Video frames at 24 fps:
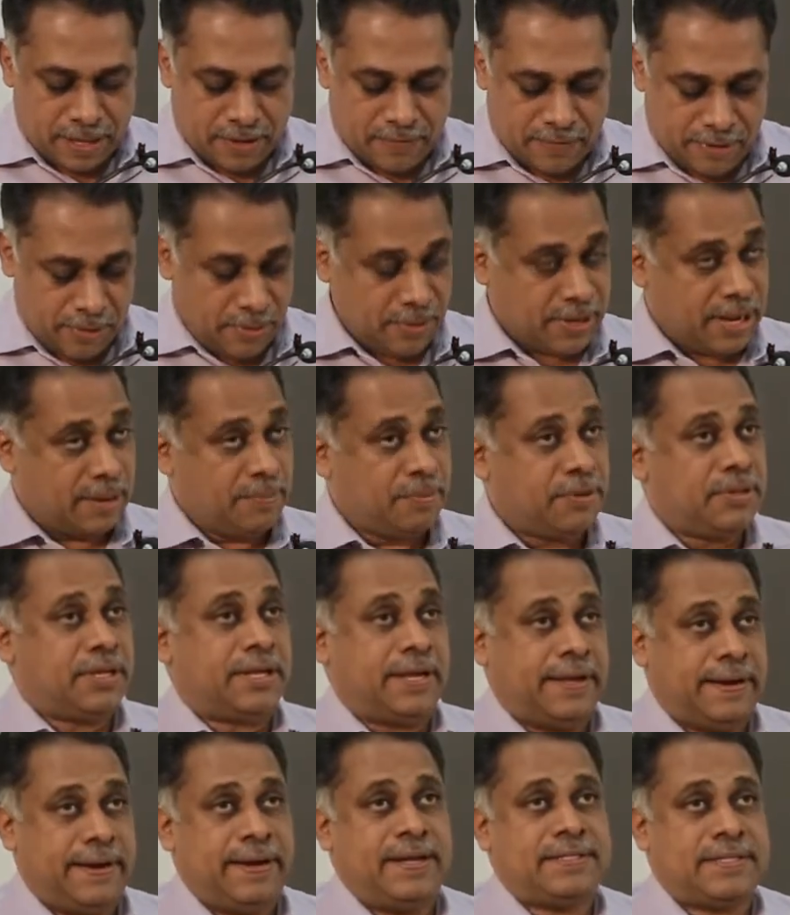When you come to the
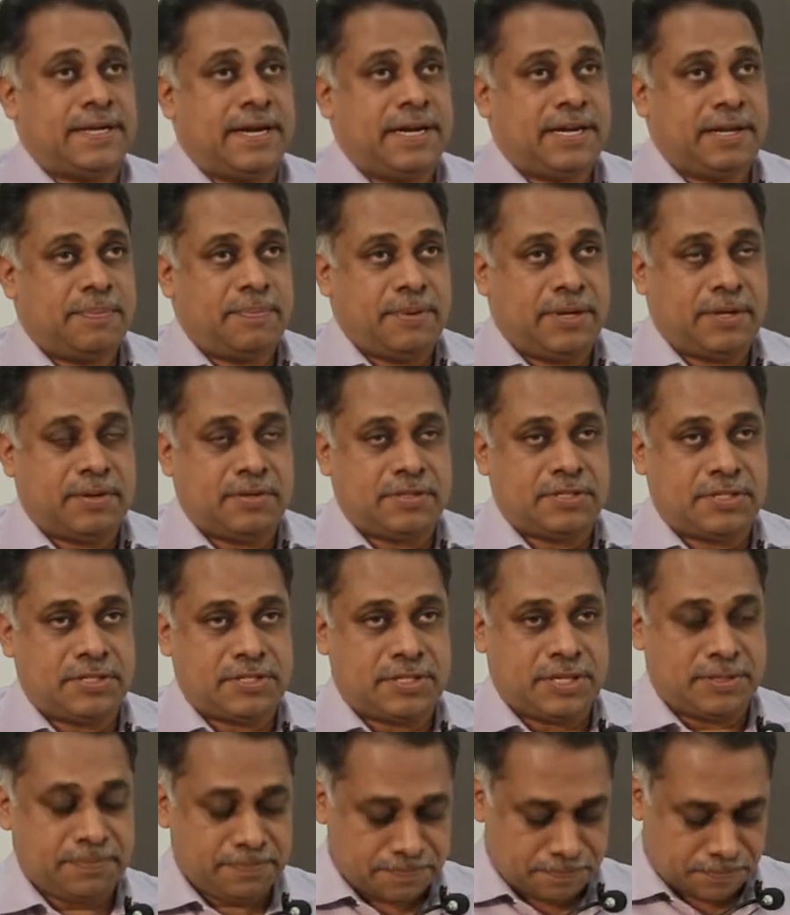Kerala startup
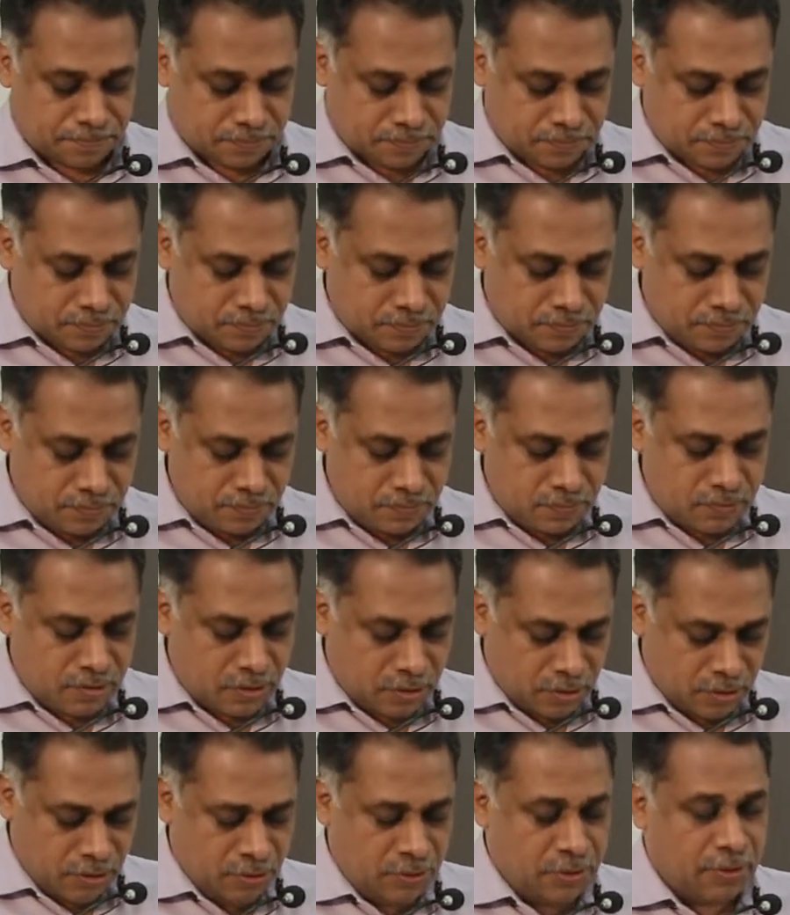ecosystem,
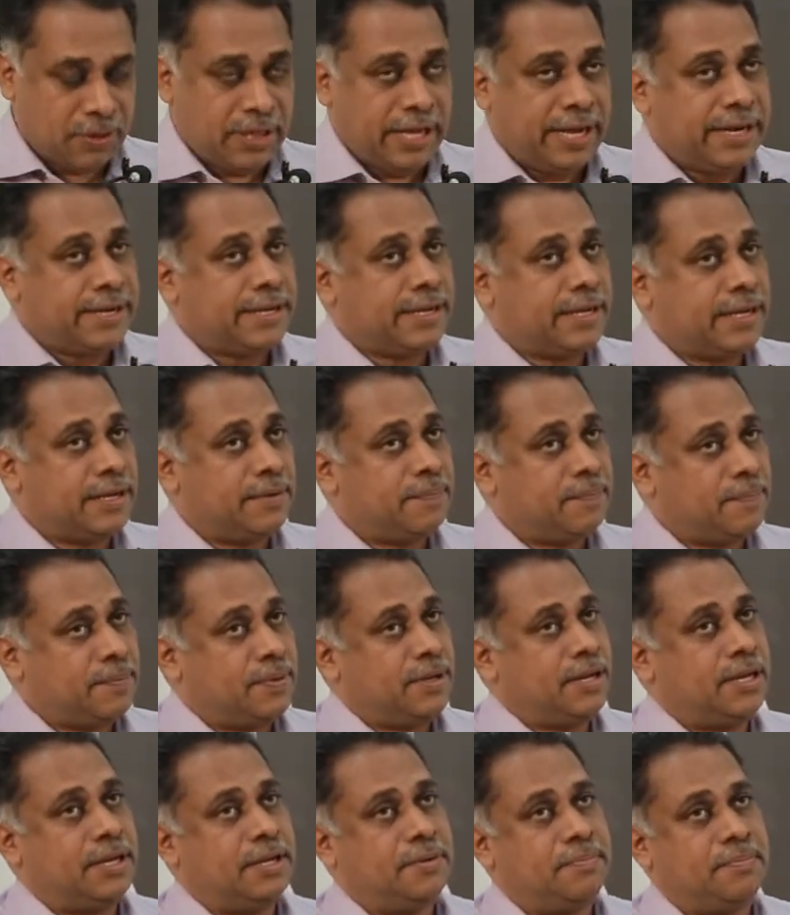you know
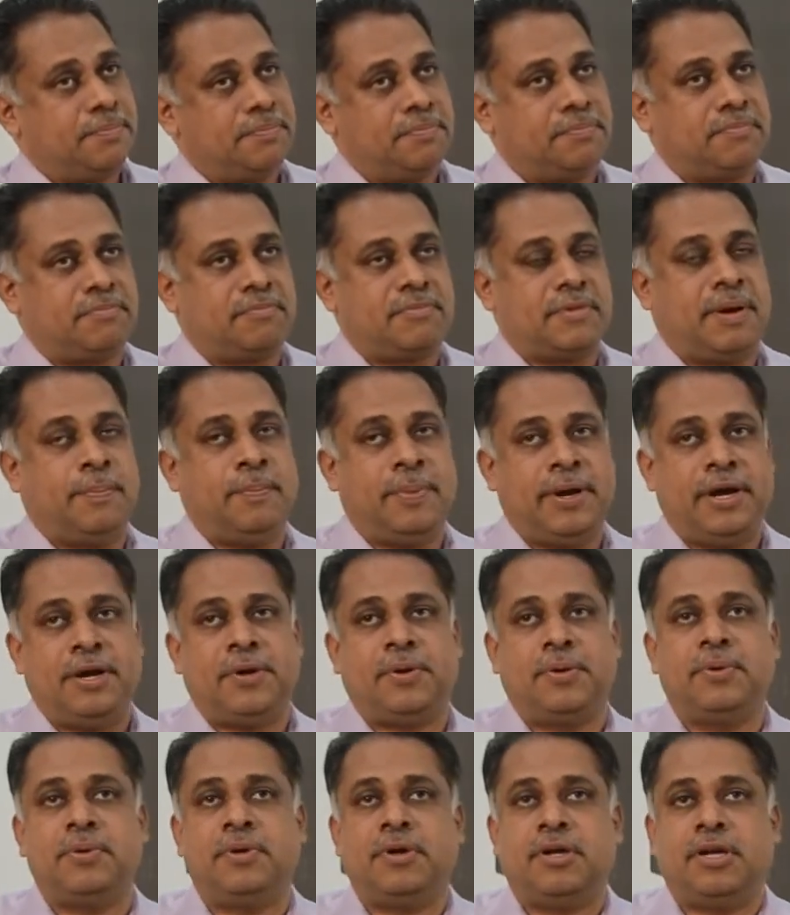that compared
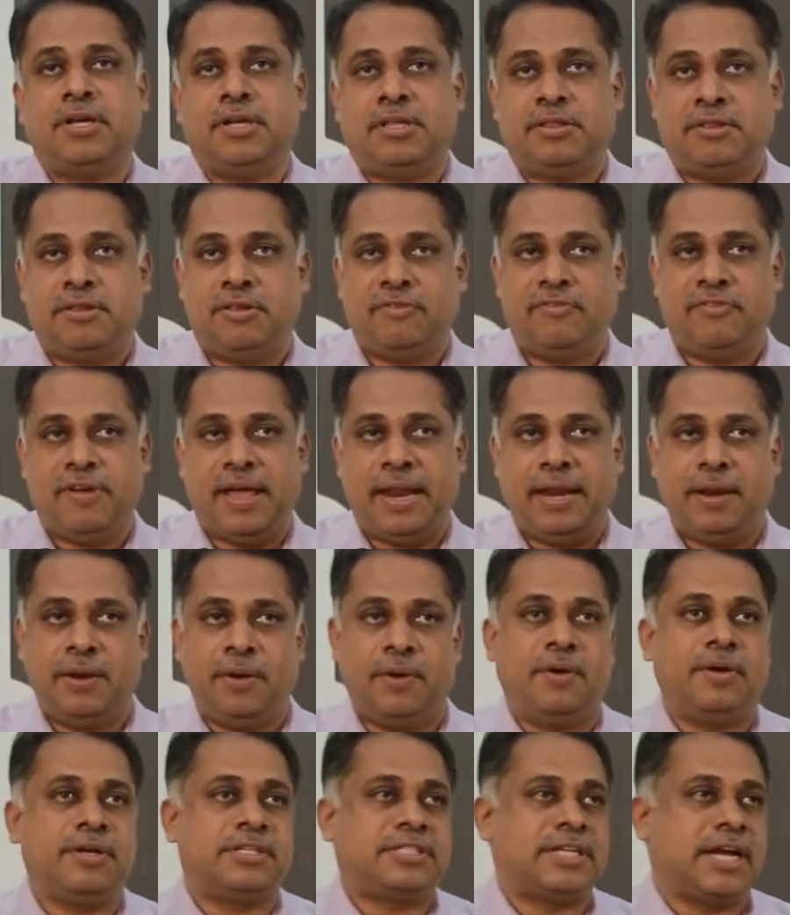to the
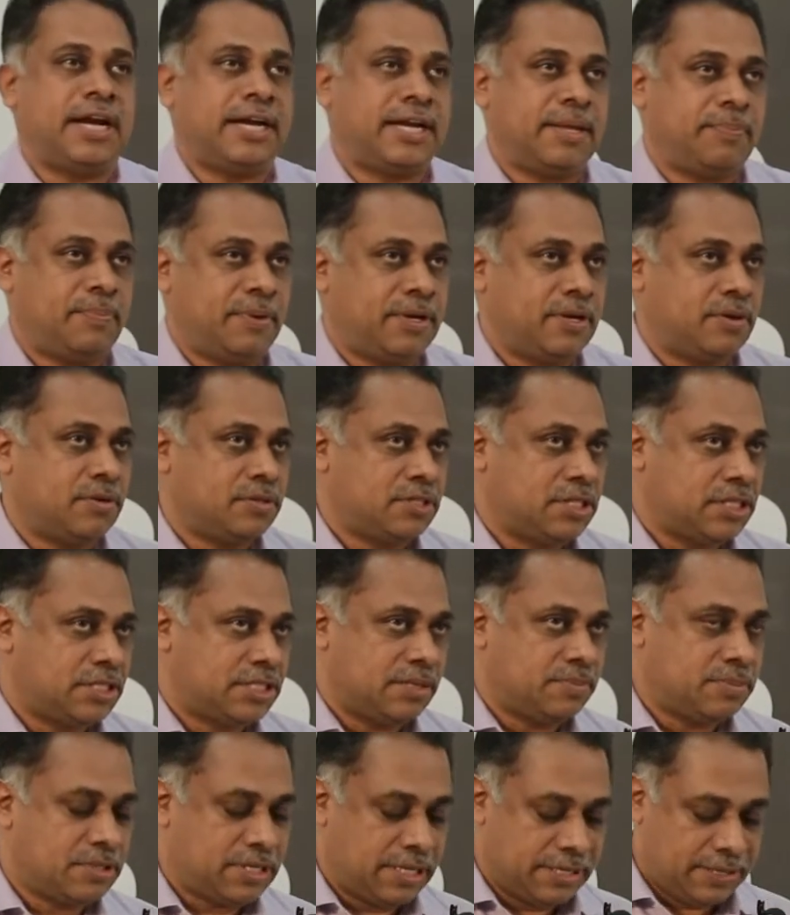well-known startup
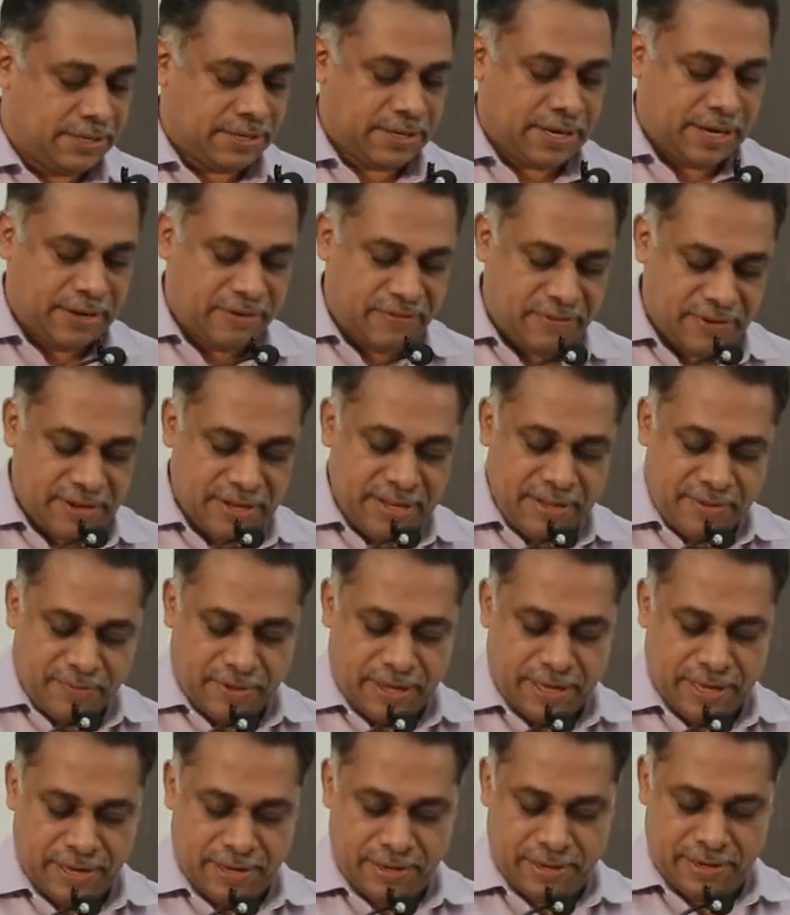ecosystems in the country,
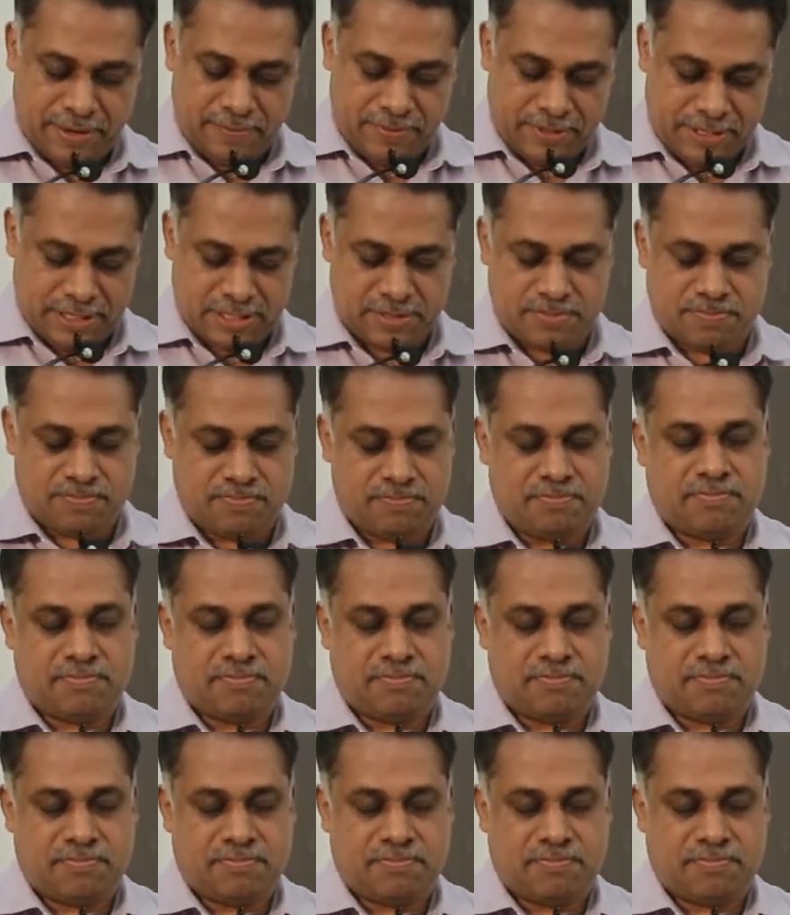which is